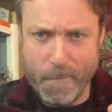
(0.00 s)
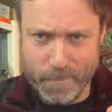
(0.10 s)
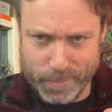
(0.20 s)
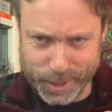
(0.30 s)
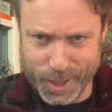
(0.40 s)

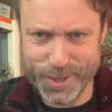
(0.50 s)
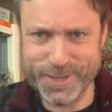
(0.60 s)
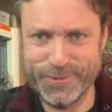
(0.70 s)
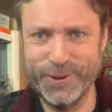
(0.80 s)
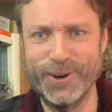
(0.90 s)

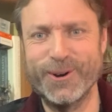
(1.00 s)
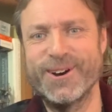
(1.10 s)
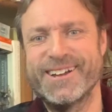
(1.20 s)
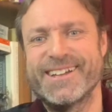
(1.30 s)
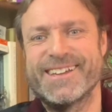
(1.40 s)
beautiful
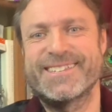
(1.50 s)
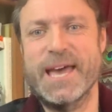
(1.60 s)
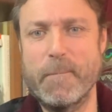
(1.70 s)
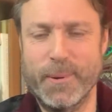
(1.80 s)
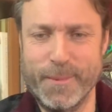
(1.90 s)

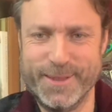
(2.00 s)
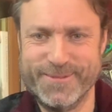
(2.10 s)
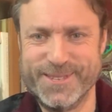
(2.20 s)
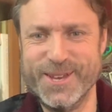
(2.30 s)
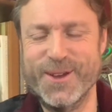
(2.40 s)

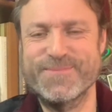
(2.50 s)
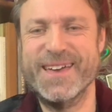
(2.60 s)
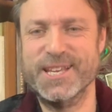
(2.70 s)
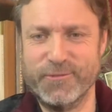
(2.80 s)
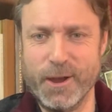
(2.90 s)
temperament. So
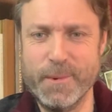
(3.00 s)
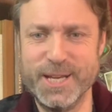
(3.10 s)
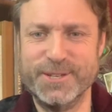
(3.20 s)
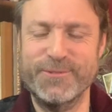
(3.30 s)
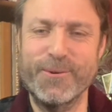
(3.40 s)
thanks very
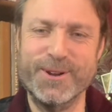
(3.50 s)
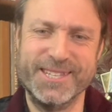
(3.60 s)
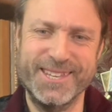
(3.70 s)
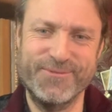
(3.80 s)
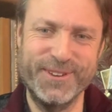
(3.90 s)
much for
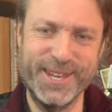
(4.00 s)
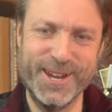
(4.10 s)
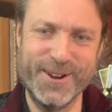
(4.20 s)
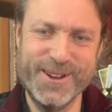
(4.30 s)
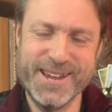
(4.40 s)
watching this
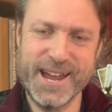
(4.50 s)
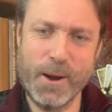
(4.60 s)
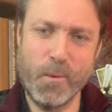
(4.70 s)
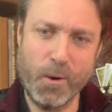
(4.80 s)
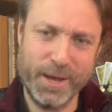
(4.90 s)
video.
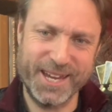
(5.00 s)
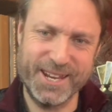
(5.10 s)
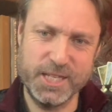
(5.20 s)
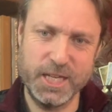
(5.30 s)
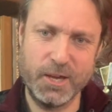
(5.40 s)
And what we're
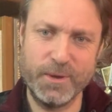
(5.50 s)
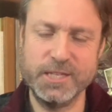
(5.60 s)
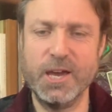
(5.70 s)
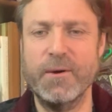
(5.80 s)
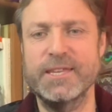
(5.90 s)
going to do is
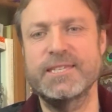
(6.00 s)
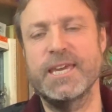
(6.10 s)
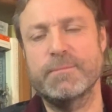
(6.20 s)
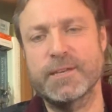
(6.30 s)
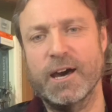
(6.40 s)
go a
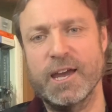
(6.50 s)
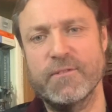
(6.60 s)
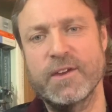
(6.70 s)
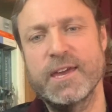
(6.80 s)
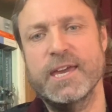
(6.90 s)
deep
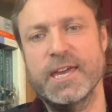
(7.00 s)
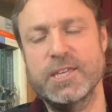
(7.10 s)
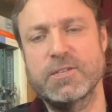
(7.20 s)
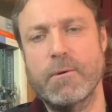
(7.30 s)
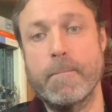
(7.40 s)
dive
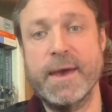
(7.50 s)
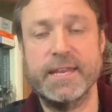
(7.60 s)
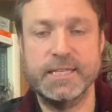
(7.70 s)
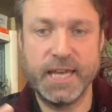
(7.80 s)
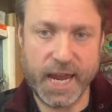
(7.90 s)
into a
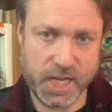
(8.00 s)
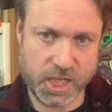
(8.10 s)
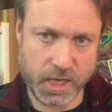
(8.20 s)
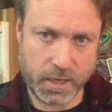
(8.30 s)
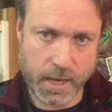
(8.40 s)

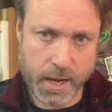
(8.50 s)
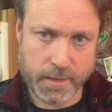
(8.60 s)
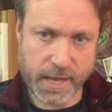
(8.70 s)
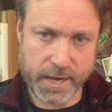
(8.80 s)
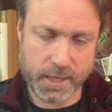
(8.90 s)
meditation
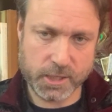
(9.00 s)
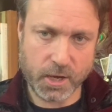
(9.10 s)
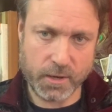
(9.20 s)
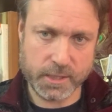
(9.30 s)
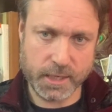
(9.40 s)
that is
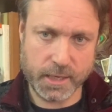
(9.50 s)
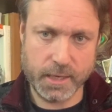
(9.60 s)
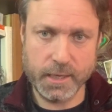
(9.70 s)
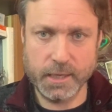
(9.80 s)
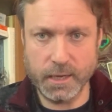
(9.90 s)
going to
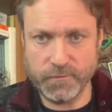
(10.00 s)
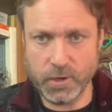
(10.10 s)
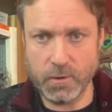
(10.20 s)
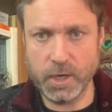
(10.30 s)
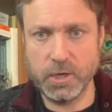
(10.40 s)
give
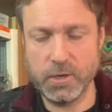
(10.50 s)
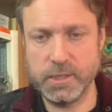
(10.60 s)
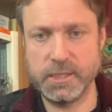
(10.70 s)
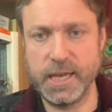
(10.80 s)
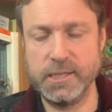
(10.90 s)
you a good
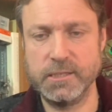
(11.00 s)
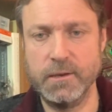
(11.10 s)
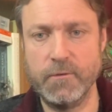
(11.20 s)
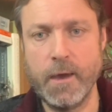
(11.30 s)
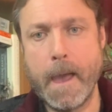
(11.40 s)
sense of